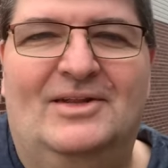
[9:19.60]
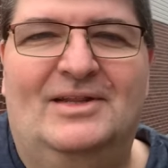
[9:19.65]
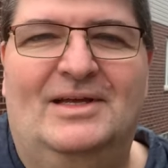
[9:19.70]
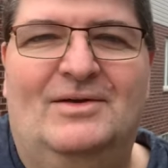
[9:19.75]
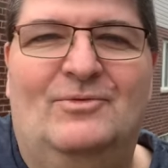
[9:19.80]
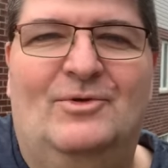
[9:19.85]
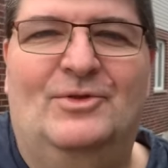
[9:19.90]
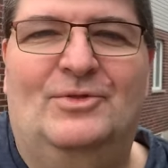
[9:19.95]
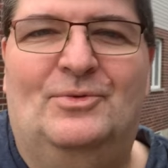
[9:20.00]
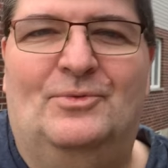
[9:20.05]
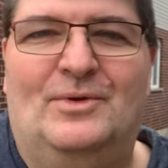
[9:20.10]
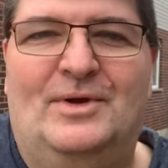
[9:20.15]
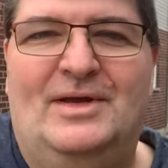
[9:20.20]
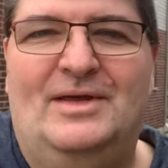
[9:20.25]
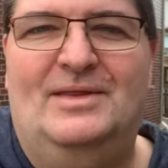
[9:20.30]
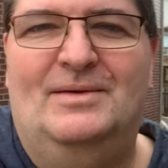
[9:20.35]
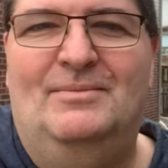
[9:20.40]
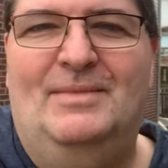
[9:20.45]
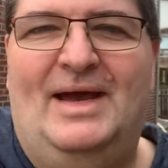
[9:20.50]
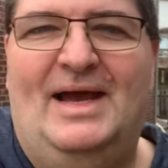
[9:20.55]
on level 3,
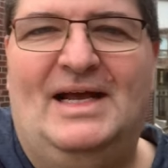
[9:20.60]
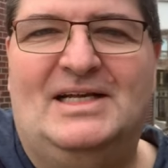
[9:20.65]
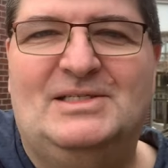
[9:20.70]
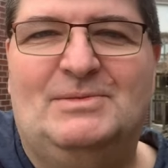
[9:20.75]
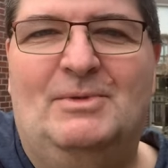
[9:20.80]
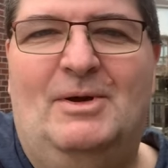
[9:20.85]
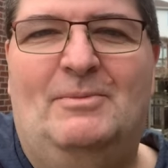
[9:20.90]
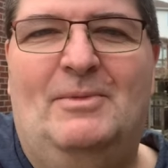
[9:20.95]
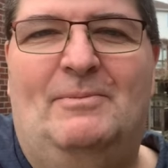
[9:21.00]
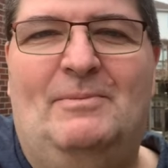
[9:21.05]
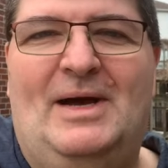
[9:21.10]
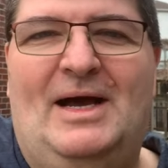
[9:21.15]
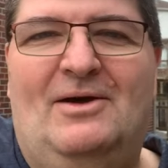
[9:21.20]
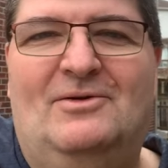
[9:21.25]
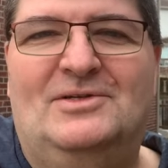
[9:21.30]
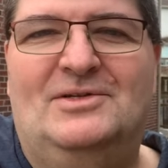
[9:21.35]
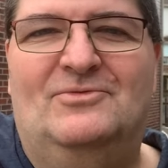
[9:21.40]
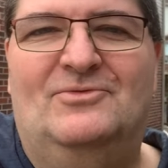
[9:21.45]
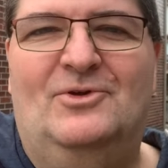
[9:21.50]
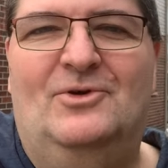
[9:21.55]
the maximum
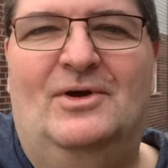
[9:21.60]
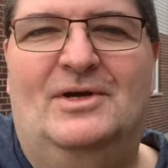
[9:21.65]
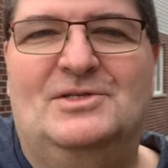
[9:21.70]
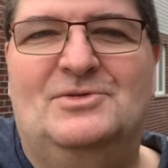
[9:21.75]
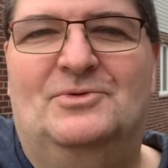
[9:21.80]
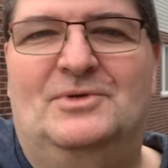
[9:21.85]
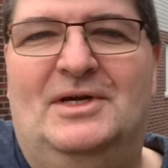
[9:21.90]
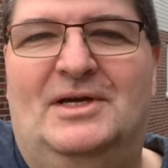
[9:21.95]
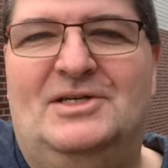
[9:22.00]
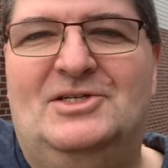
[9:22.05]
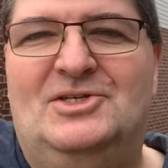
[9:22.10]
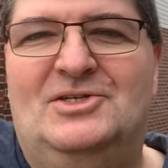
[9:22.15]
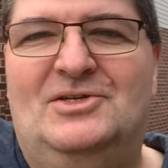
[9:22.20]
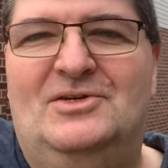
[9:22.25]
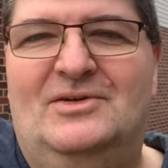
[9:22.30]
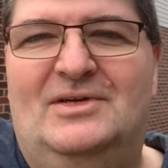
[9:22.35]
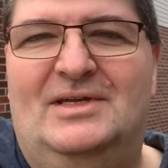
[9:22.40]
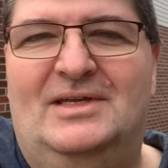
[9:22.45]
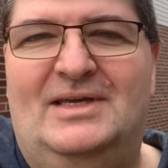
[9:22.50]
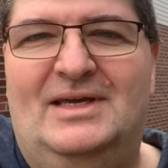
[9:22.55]
amount of noise reduction you
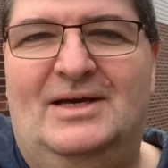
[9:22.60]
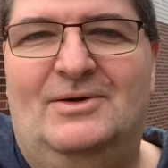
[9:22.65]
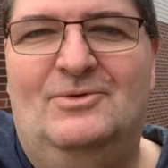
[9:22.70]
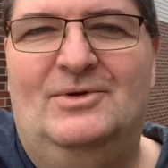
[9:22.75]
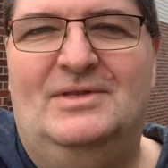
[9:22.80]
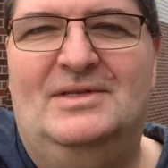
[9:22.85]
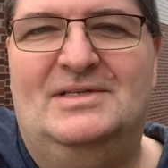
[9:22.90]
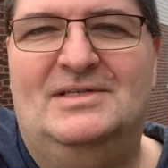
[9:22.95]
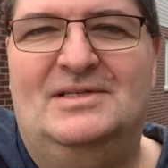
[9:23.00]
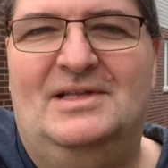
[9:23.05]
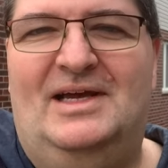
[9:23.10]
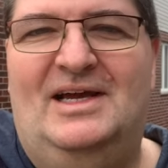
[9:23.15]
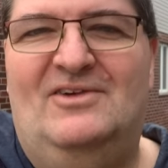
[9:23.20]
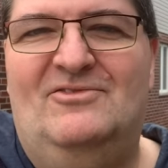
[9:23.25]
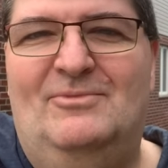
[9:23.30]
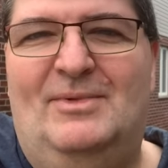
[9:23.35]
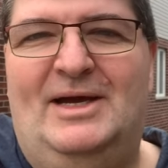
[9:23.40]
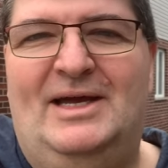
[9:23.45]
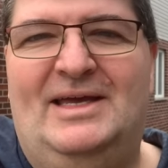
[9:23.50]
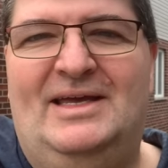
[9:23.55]
can get with this lav
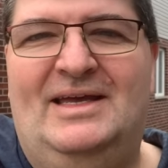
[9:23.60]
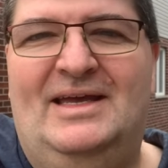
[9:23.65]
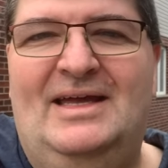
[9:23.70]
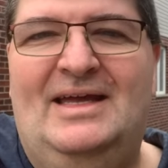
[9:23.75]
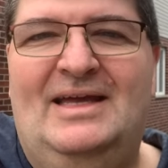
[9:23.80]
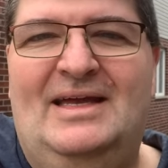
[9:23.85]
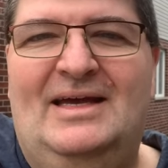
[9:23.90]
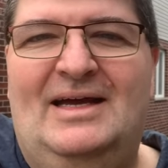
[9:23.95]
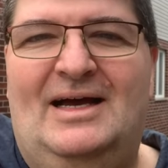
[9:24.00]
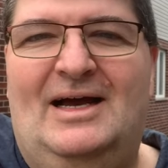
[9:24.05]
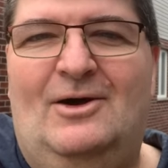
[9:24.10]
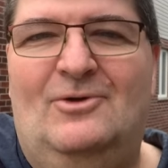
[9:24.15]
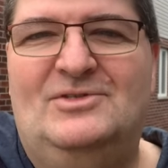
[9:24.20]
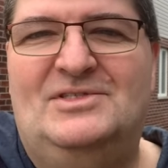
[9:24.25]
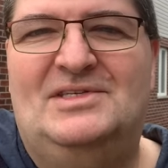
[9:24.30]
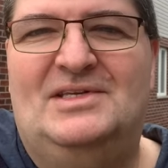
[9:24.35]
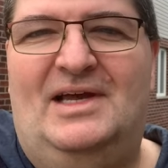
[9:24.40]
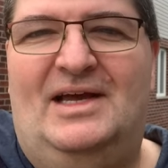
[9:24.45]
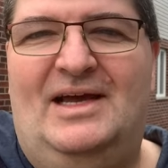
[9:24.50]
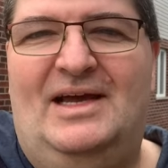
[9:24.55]
mic.
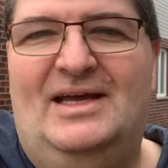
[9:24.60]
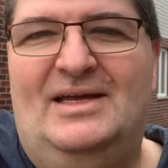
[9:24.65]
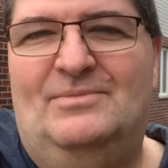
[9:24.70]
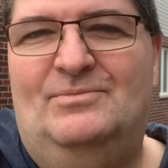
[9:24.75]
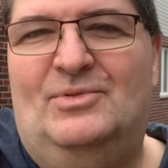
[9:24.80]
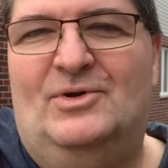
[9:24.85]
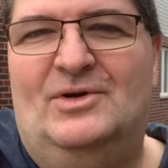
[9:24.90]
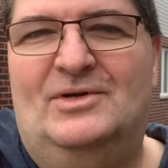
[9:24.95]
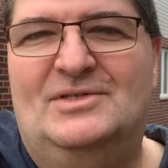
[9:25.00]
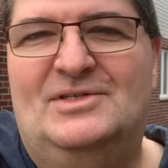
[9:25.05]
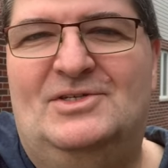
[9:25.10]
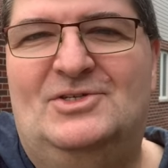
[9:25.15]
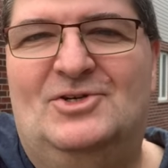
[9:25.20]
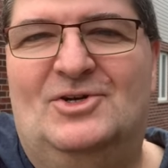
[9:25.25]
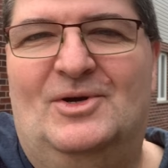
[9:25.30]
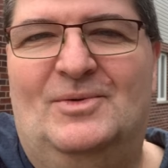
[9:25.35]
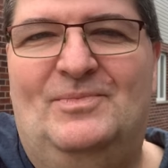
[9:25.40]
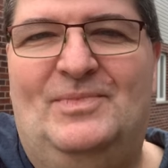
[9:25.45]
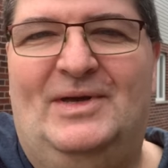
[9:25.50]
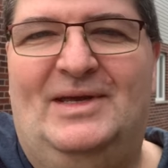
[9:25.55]
Outside, birds
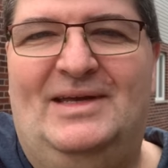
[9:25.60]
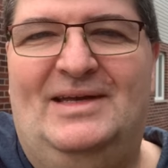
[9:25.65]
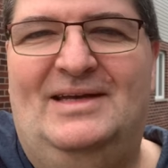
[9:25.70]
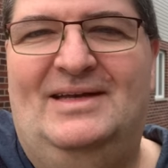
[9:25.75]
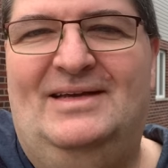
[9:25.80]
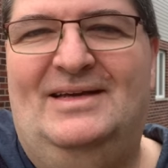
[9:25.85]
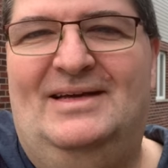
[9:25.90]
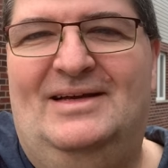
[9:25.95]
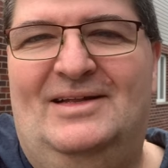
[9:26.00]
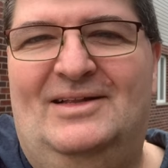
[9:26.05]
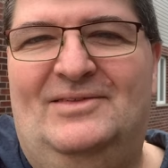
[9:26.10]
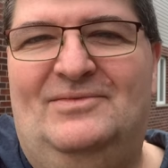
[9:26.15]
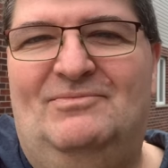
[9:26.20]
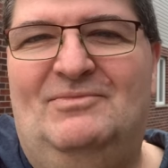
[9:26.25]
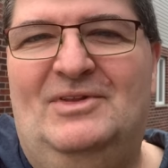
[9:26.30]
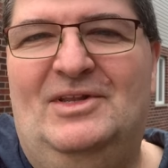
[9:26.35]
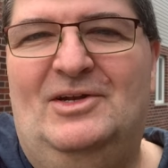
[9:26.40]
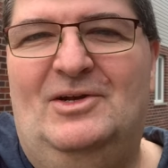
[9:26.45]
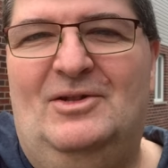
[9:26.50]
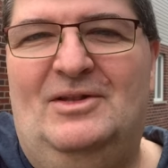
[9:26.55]
chirping, a
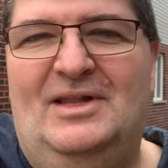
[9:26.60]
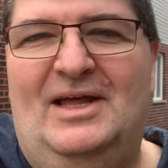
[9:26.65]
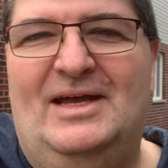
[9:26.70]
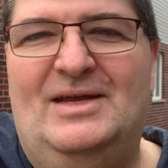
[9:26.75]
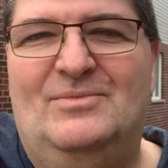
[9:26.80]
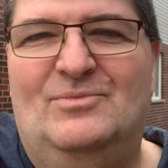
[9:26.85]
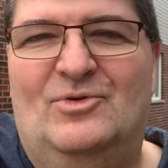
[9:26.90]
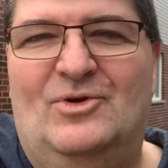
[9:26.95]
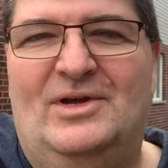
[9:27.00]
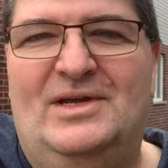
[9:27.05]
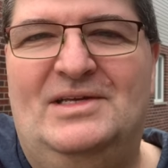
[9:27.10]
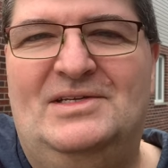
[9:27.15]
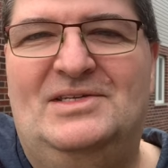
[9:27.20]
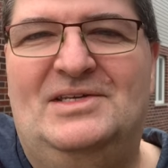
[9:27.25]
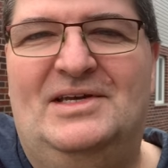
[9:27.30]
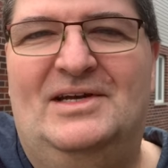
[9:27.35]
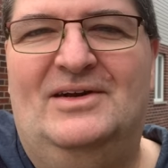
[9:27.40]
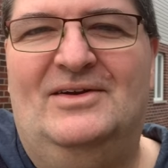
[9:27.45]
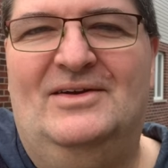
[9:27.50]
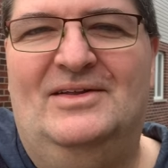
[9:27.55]
little light breeze
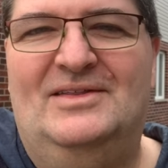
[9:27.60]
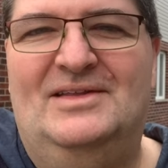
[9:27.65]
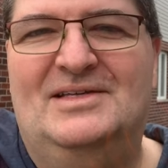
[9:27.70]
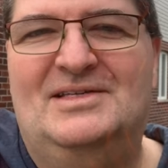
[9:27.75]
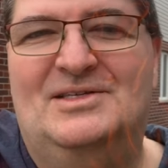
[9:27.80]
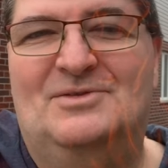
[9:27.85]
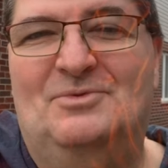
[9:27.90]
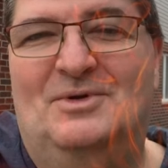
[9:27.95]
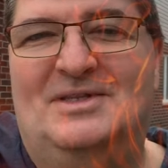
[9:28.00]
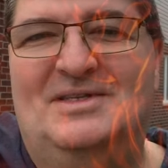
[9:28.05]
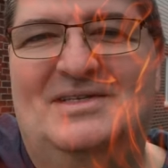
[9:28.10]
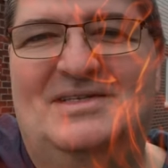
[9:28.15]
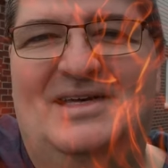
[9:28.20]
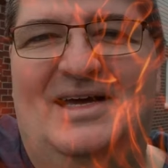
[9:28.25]
here, and this is what the